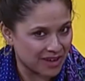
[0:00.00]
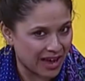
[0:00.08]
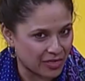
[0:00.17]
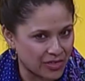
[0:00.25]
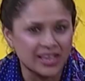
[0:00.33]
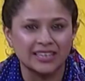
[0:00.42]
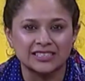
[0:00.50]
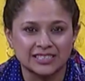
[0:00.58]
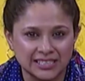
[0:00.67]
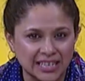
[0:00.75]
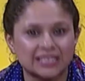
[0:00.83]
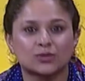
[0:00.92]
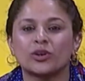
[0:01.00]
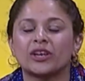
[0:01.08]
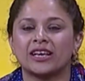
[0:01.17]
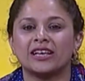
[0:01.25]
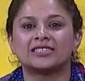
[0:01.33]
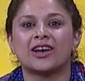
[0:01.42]
I think it says what
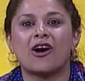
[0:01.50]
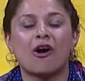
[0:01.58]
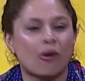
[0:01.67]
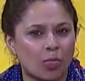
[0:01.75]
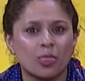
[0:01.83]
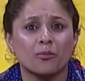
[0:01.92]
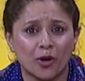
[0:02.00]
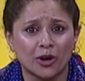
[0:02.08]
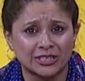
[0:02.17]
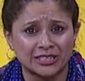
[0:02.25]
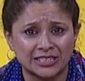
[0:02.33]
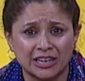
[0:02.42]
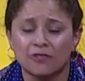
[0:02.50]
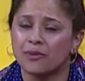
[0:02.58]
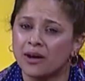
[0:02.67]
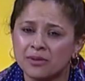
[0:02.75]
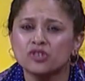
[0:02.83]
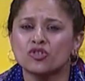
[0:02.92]
it is on the box itself, but
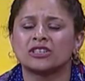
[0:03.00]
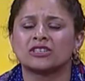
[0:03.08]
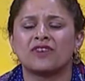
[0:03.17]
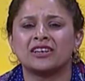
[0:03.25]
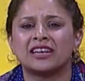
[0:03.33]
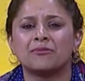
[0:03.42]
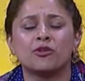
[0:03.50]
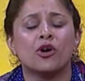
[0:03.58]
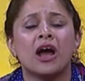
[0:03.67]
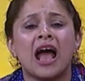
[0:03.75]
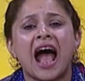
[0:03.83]
I'm intrigued to find out more.